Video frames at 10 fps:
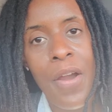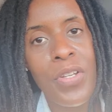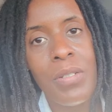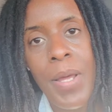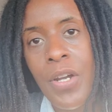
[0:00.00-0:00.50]

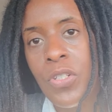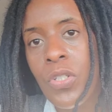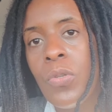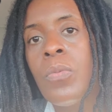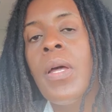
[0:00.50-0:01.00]
Parents matter
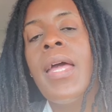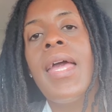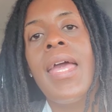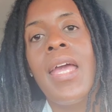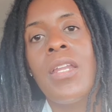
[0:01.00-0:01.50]
too,
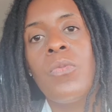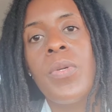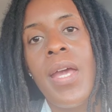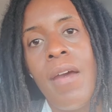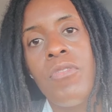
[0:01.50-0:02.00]
and
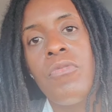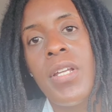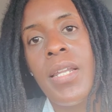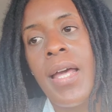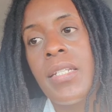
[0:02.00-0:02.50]
we have to
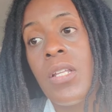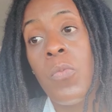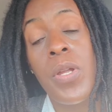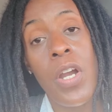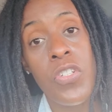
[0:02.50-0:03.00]
realize
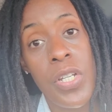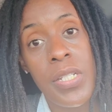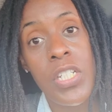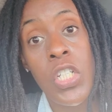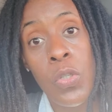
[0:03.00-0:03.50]
that we are
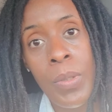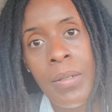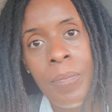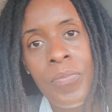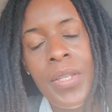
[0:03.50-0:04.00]
just
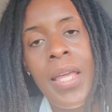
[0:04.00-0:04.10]
human,